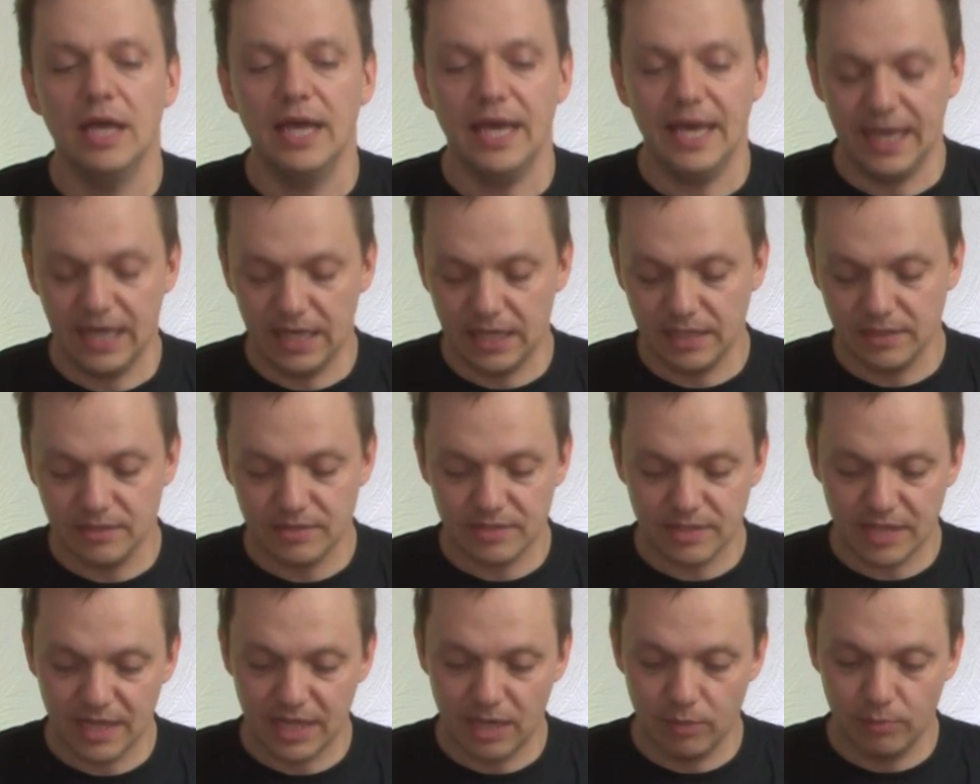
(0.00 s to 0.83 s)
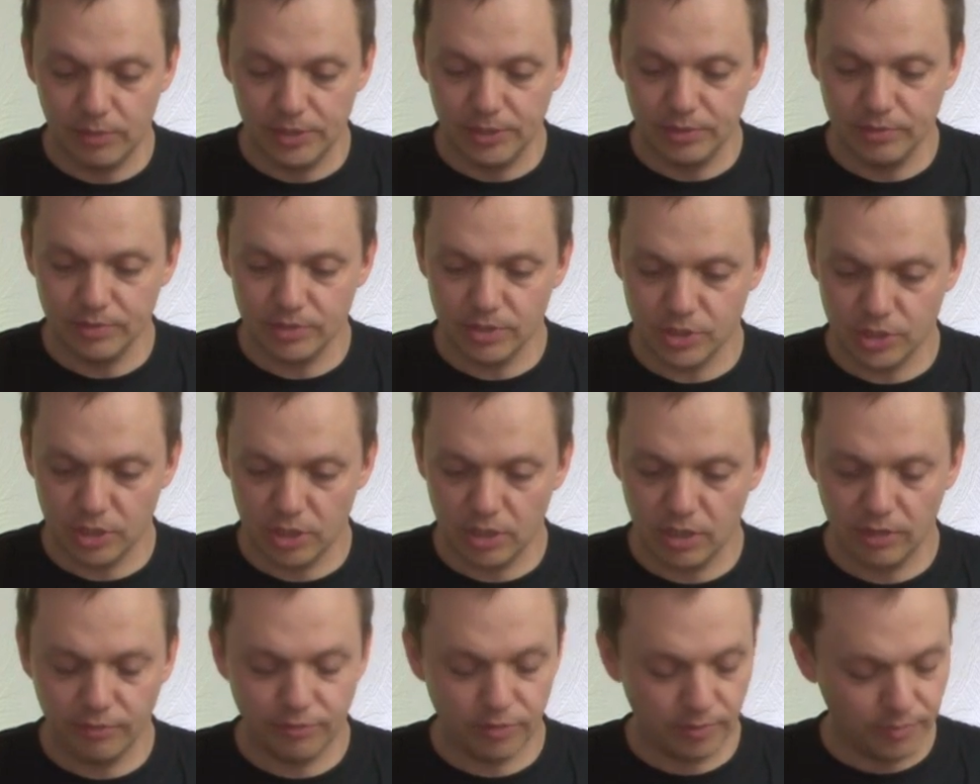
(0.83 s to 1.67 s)
and I will use a
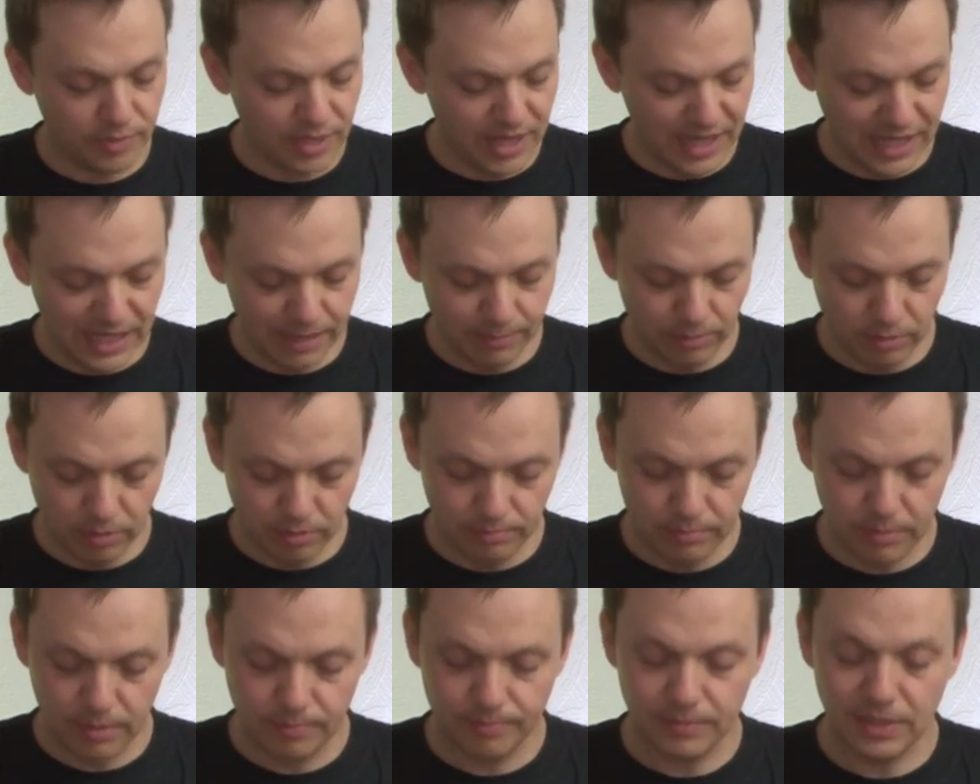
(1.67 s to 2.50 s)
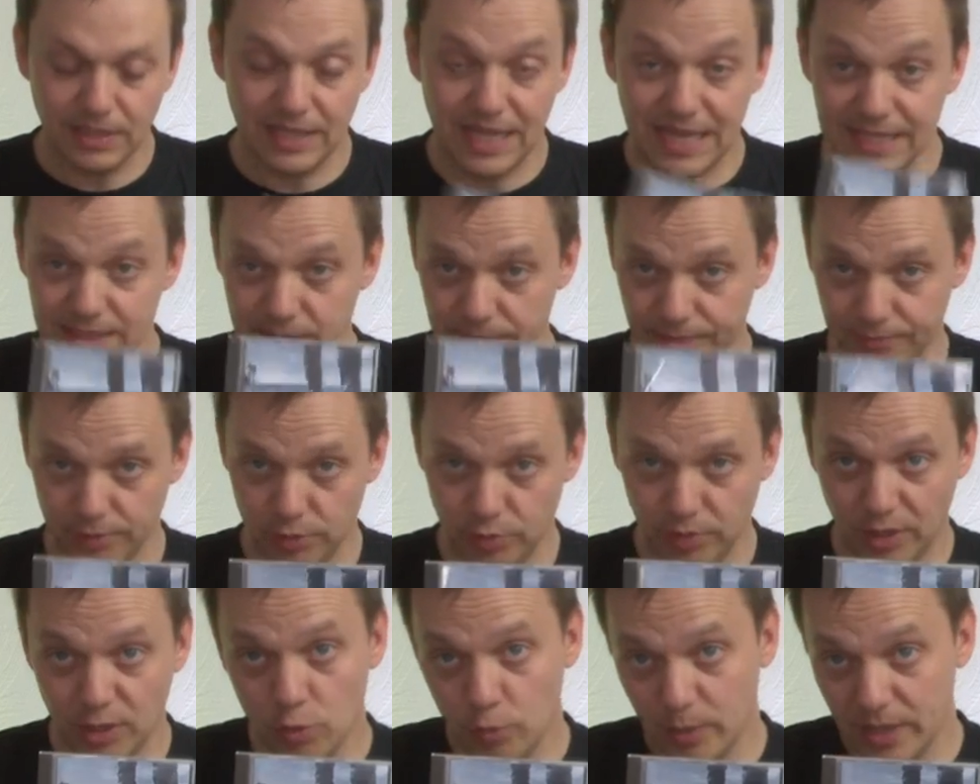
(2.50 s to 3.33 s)
song from the album Last of the
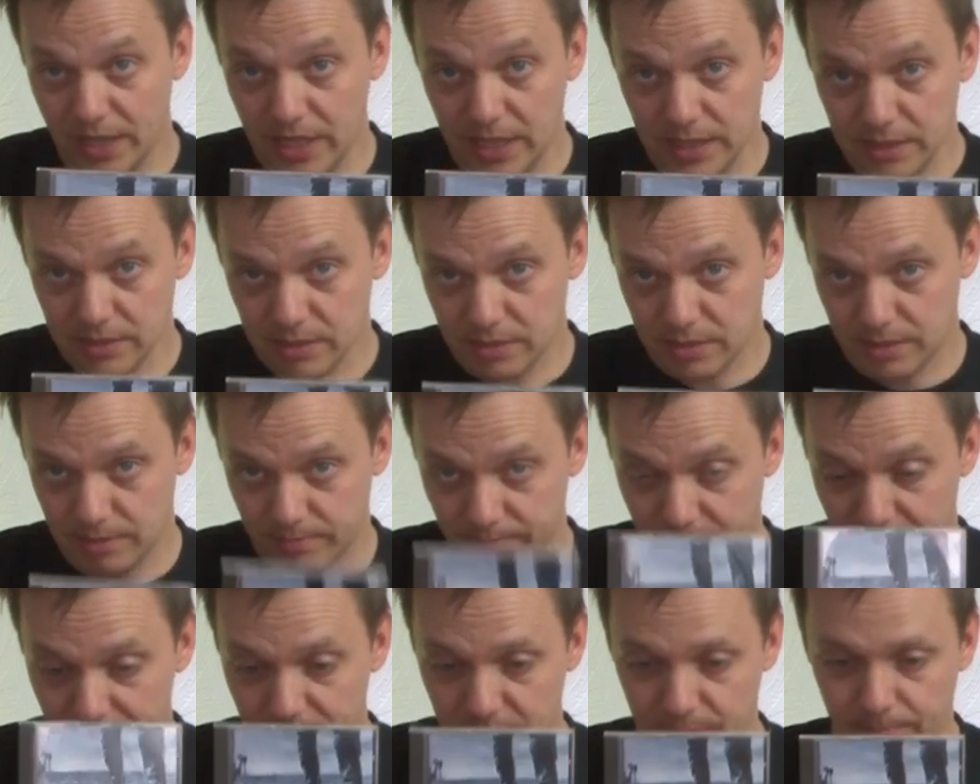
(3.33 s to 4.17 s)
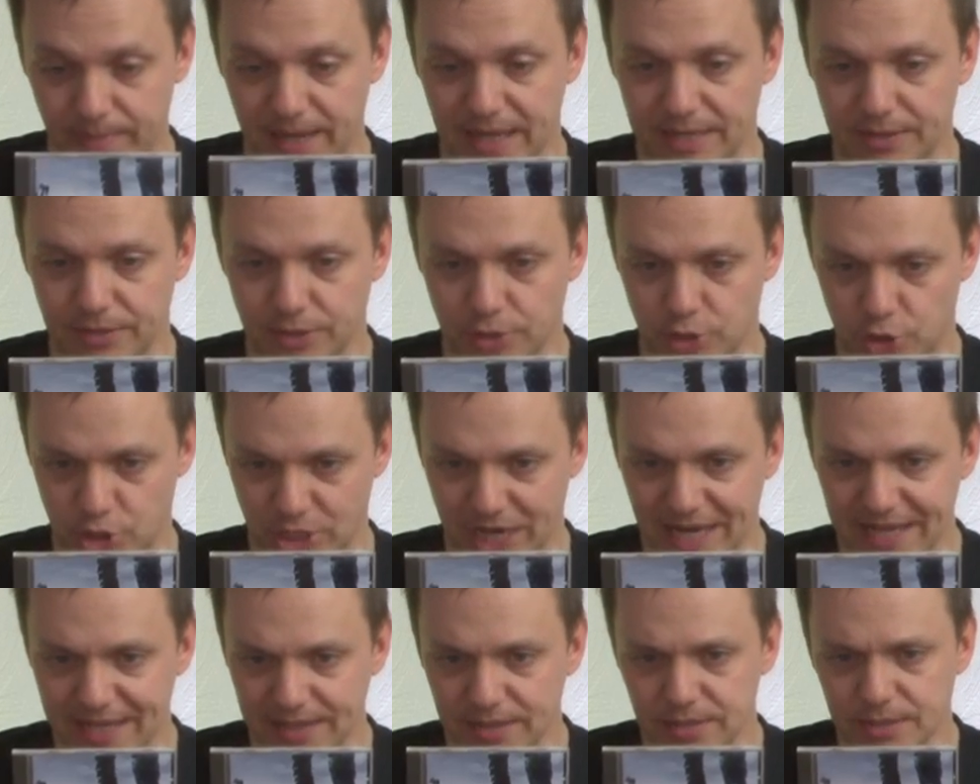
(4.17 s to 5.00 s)
Runaways by the band
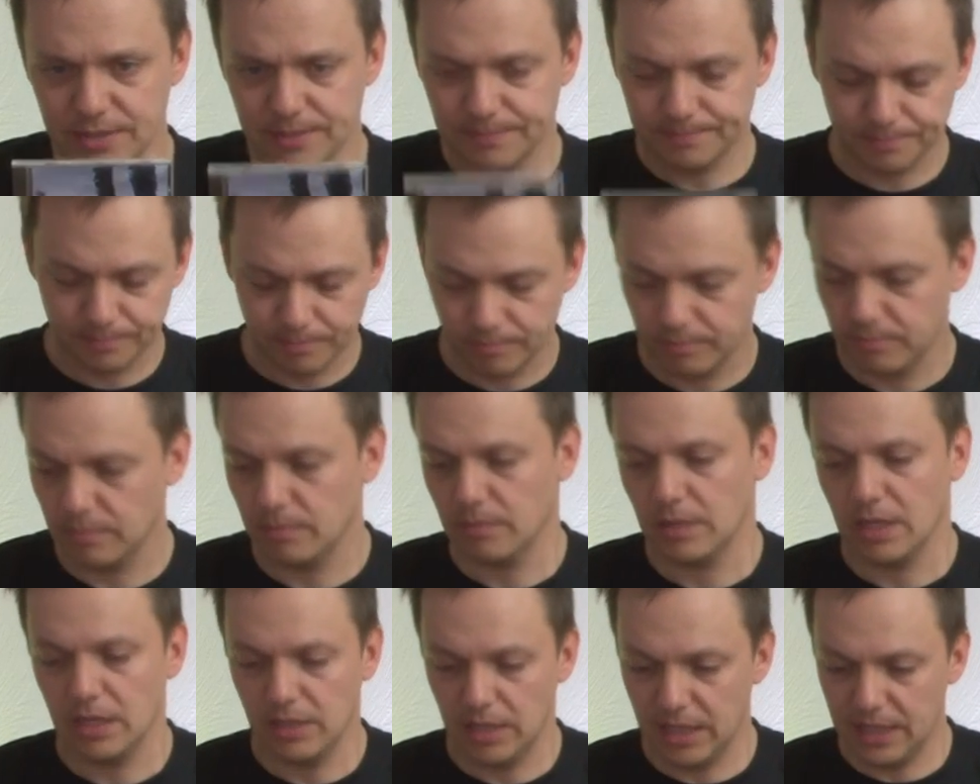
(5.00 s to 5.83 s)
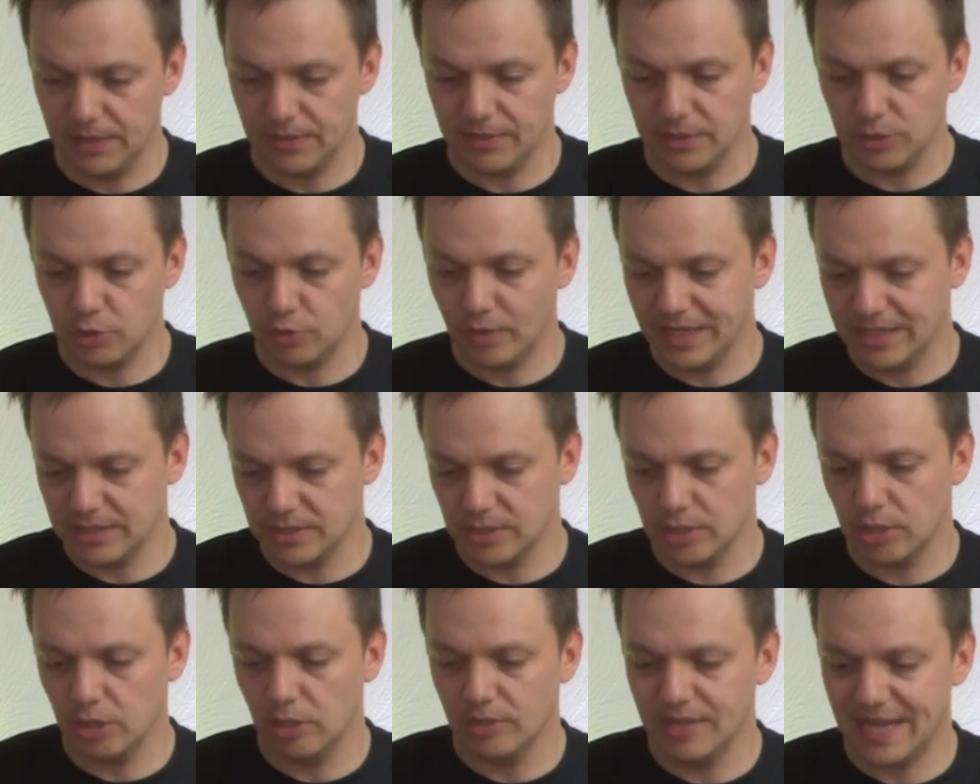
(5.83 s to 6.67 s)
Giant, and the track
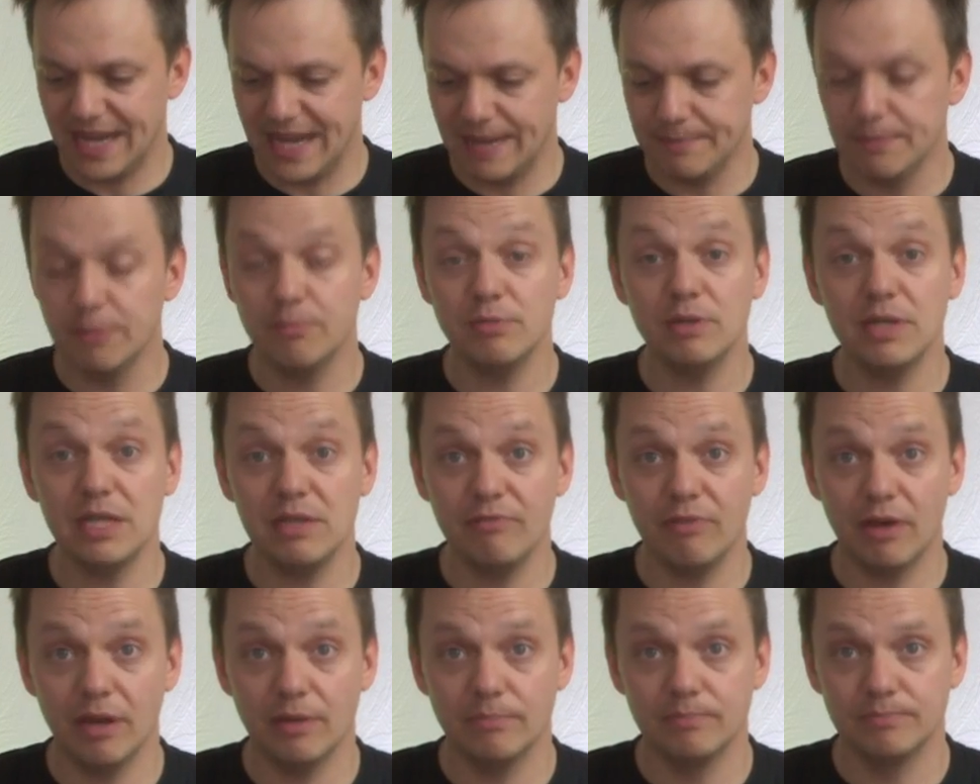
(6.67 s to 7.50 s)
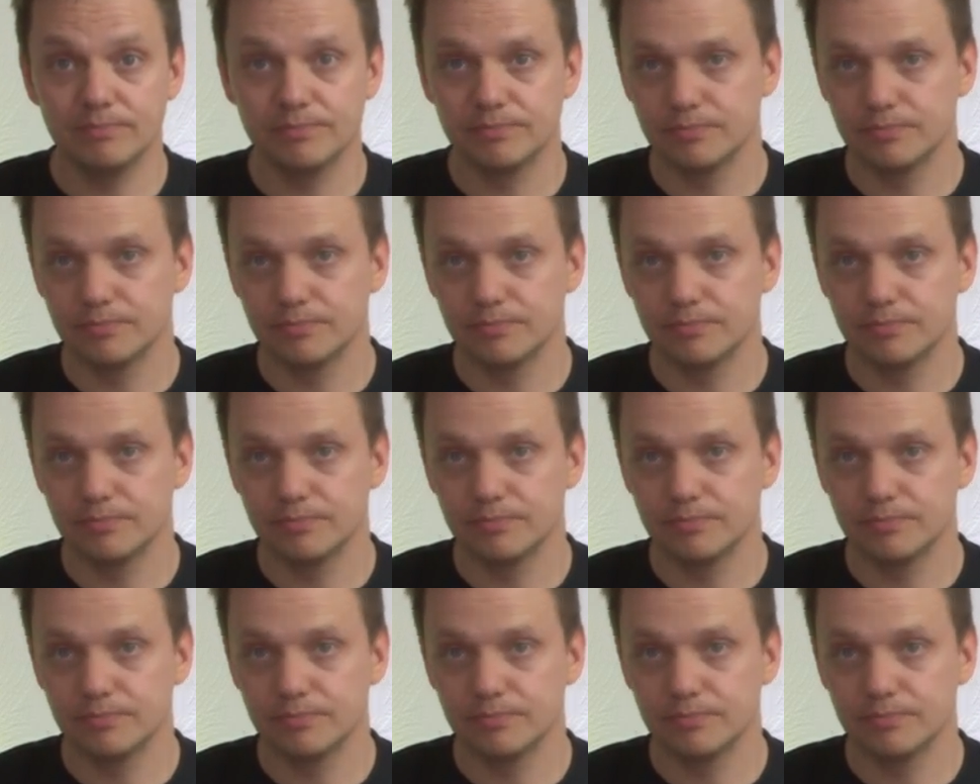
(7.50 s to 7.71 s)
is called I'm a Believer.